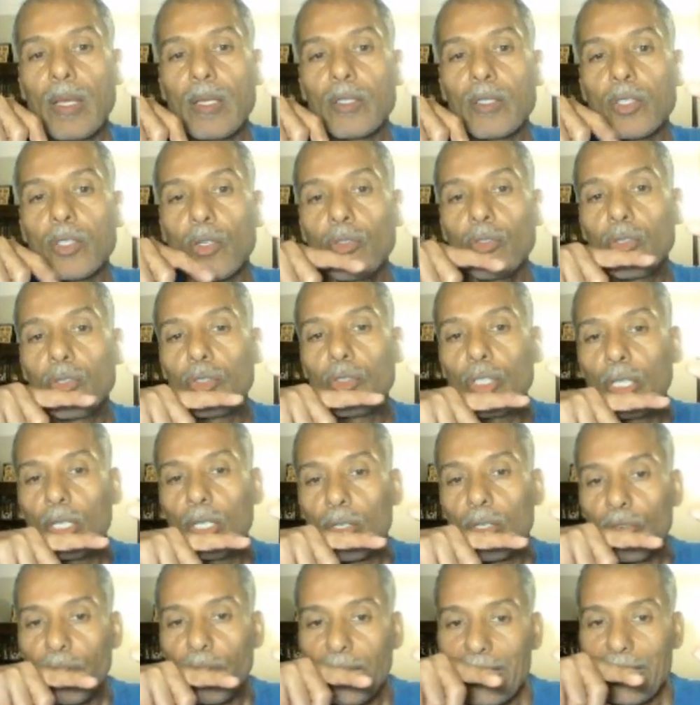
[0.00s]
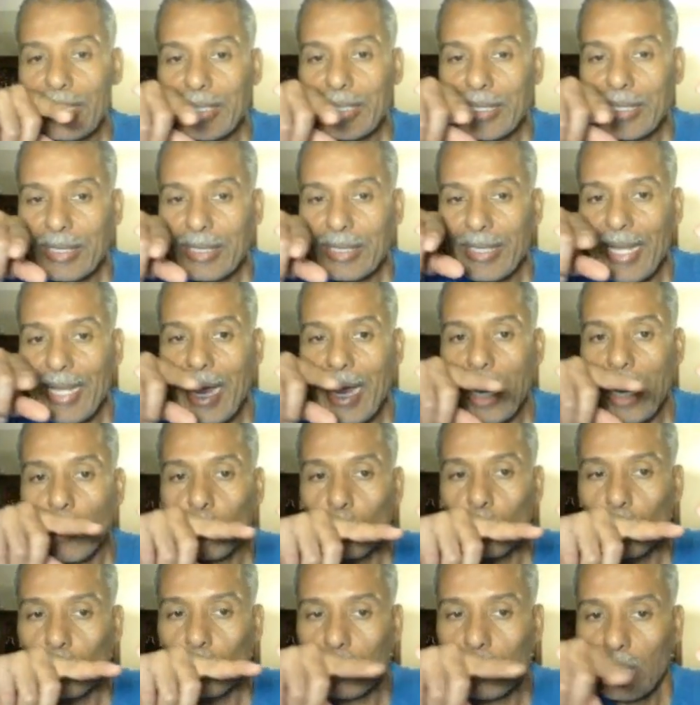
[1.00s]
So you decreased
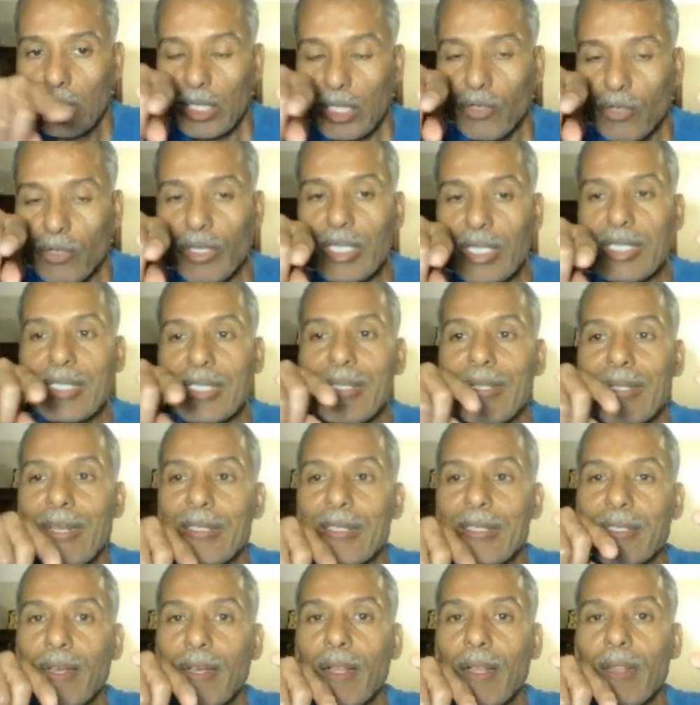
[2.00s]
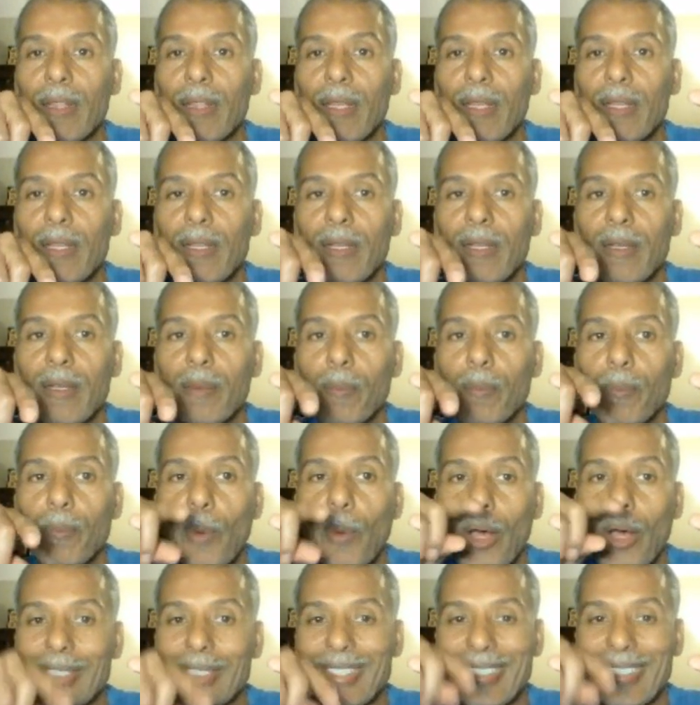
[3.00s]
the cell
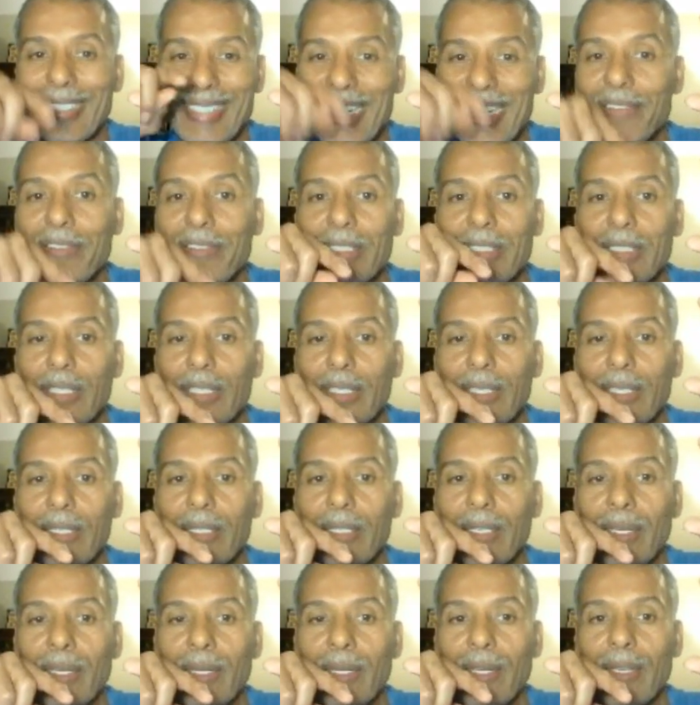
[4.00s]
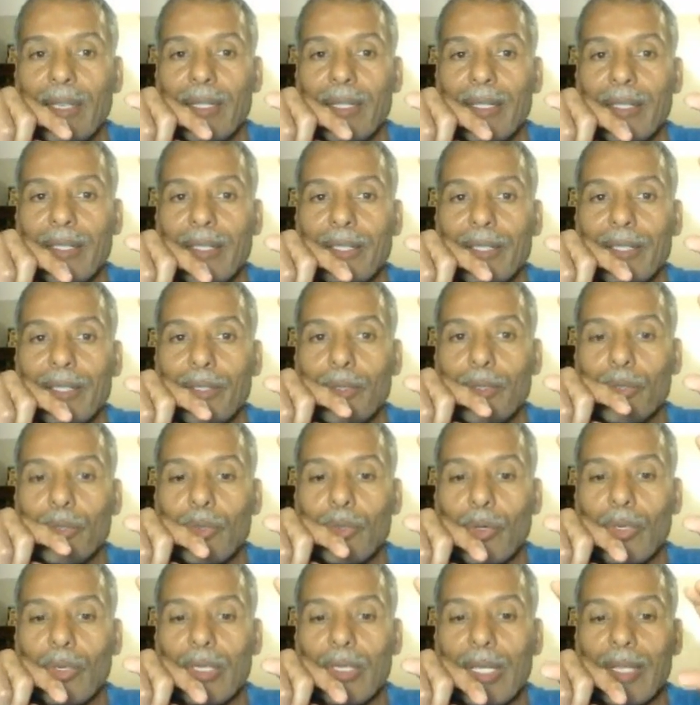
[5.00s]
positivity. You
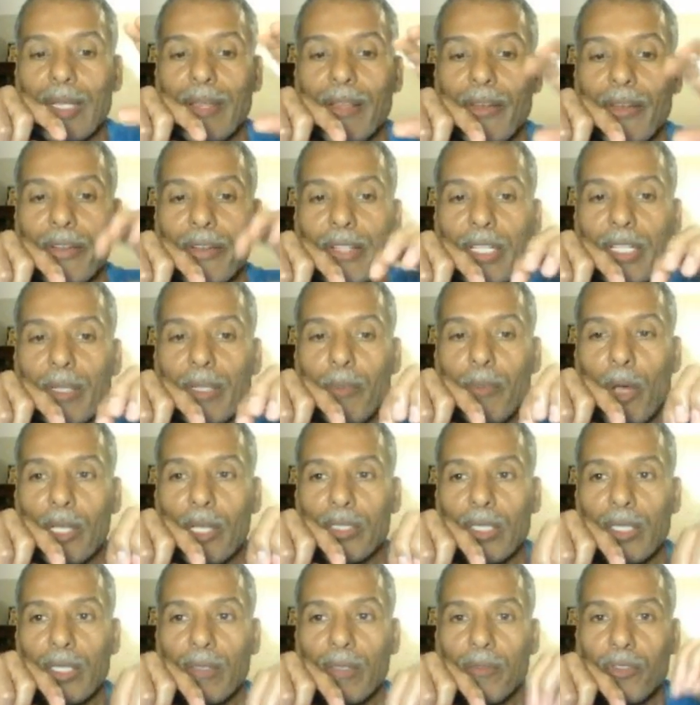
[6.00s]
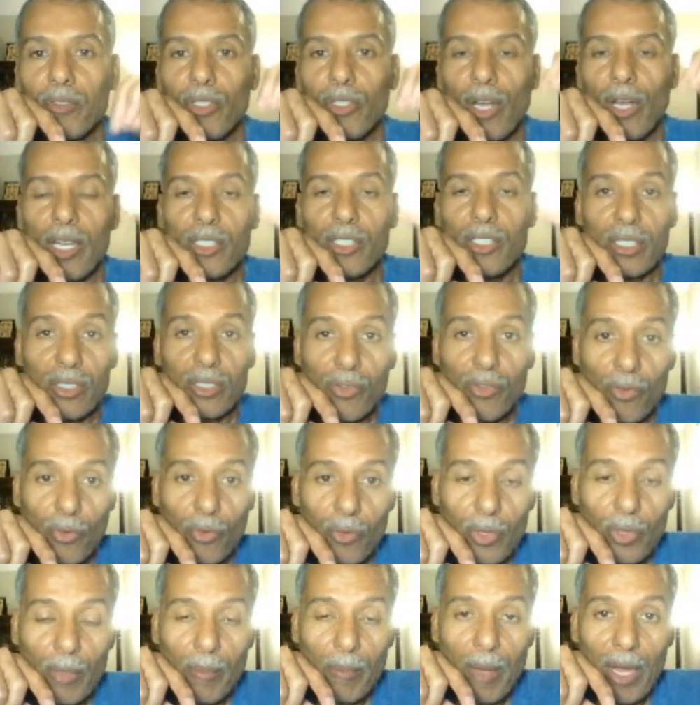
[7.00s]
took the 30 positive charges,
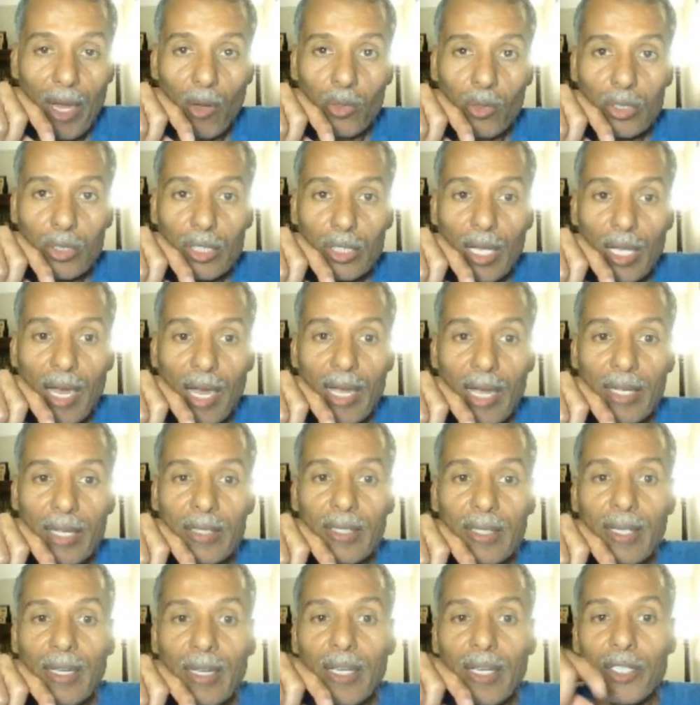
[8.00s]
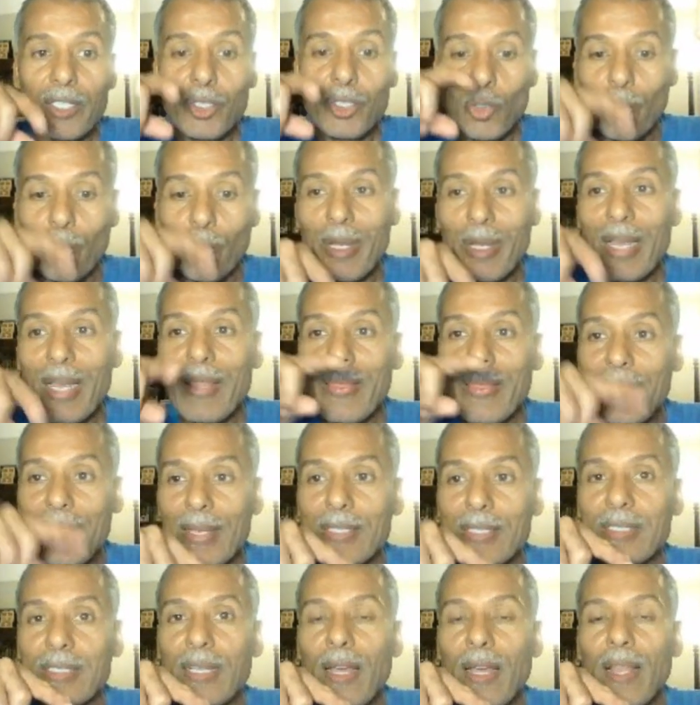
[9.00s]
threw them outside. You made
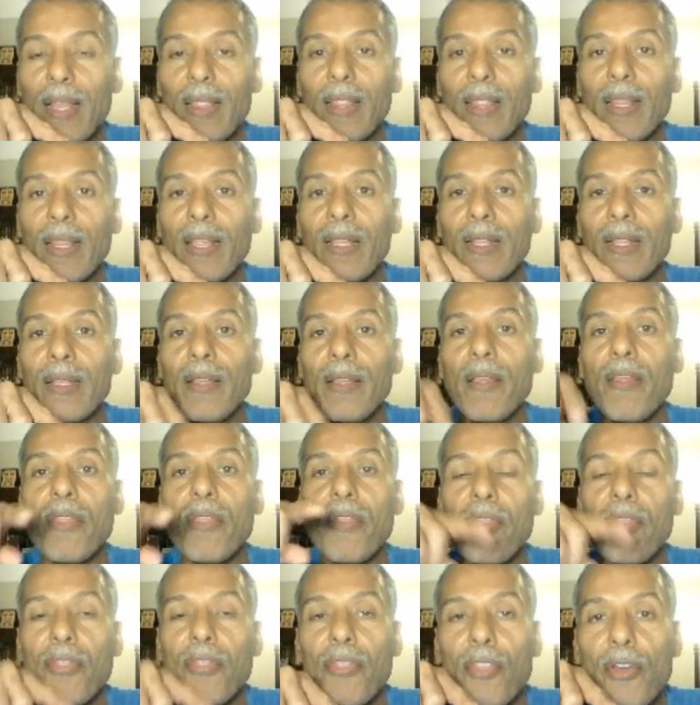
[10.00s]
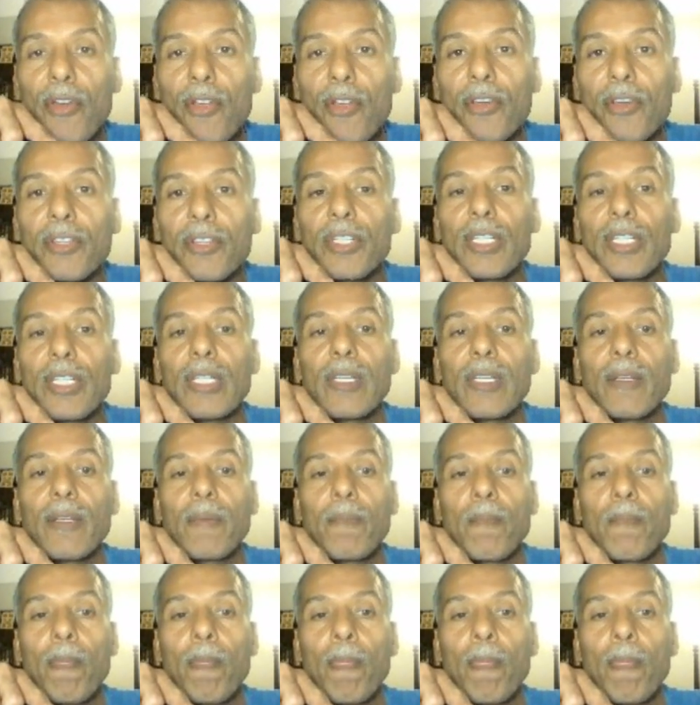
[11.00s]
the cell 30